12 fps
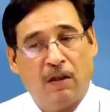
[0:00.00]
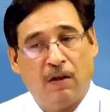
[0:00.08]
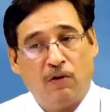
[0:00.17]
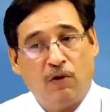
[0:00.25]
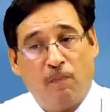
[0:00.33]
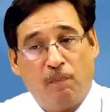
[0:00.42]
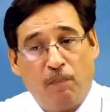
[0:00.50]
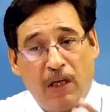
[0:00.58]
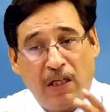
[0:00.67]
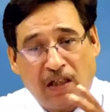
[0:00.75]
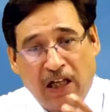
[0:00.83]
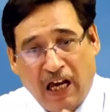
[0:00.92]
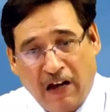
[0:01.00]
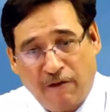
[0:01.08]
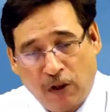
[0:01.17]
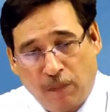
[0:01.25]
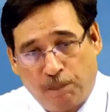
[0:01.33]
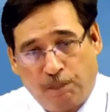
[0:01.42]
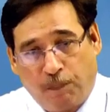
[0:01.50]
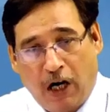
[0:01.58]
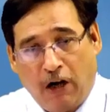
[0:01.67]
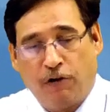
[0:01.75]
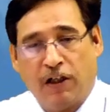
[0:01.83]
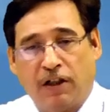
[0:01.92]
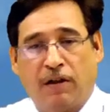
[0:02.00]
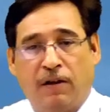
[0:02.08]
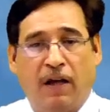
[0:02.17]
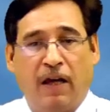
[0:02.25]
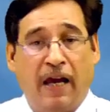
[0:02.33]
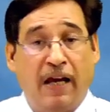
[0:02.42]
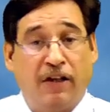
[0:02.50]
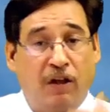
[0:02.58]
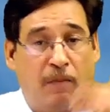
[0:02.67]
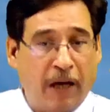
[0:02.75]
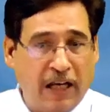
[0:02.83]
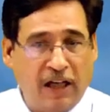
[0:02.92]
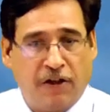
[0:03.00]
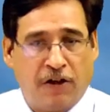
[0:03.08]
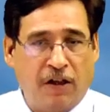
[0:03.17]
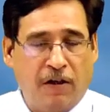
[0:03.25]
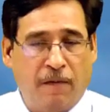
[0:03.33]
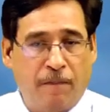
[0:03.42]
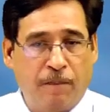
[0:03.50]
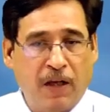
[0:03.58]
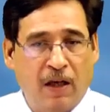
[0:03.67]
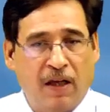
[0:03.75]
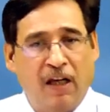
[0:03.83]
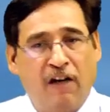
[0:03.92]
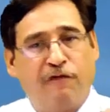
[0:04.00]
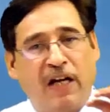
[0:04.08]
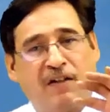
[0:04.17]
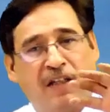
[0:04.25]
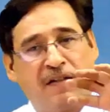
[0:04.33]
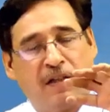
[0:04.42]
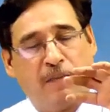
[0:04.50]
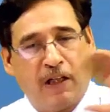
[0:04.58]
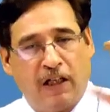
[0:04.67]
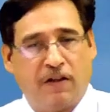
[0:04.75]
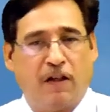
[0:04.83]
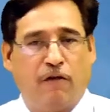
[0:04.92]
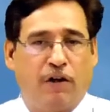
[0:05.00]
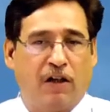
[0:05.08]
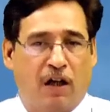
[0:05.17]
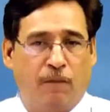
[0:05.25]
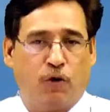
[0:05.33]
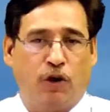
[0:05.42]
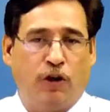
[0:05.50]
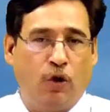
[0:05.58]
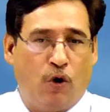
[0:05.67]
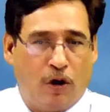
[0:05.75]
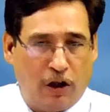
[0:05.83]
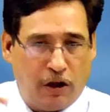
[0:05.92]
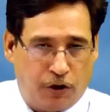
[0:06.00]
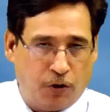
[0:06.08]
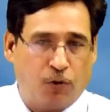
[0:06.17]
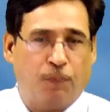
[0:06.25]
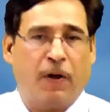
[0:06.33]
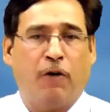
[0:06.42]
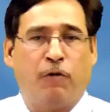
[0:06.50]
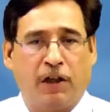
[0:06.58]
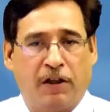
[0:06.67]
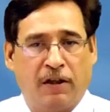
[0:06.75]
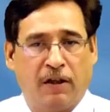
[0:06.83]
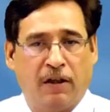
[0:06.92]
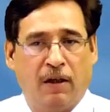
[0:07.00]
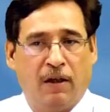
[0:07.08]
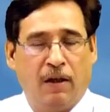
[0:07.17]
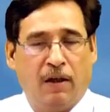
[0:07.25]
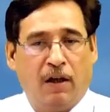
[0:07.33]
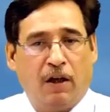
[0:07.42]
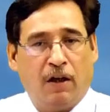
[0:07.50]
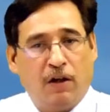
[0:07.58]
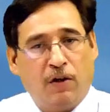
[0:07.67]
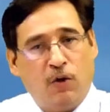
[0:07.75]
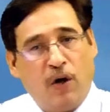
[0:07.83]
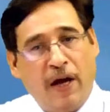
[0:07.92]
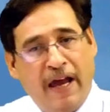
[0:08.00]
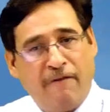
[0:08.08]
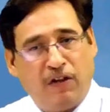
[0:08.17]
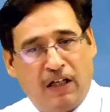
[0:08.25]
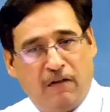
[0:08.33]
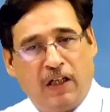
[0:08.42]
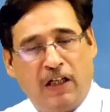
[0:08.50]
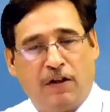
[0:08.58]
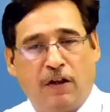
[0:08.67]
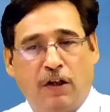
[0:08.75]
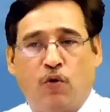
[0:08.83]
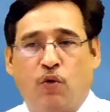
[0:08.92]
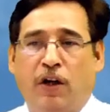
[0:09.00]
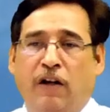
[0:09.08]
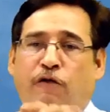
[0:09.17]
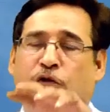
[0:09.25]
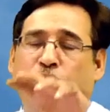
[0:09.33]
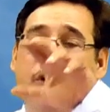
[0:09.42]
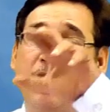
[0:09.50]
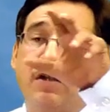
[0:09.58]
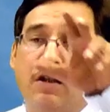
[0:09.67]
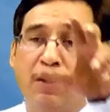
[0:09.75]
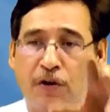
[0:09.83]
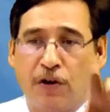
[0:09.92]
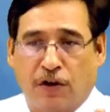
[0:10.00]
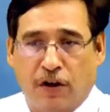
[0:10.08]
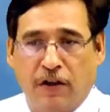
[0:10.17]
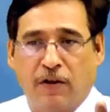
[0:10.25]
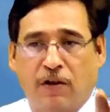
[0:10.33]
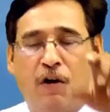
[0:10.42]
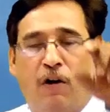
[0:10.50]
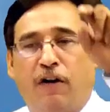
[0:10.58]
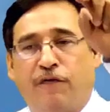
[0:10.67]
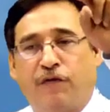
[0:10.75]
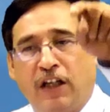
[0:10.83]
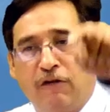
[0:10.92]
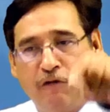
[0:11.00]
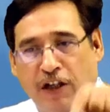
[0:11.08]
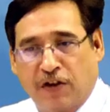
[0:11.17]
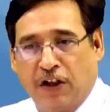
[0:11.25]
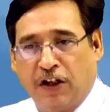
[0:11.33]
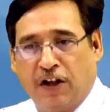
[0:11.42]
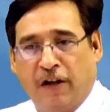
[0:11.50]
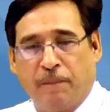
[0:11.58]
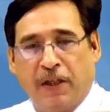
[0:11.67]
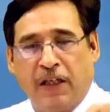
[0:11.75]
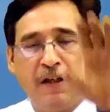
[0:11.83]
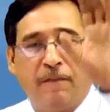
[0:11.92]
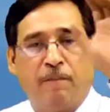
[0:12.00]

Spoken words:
You must have the power and the ability. In fact, this ability will come to you only due to power. You have the ability to influence the returns of the investee company.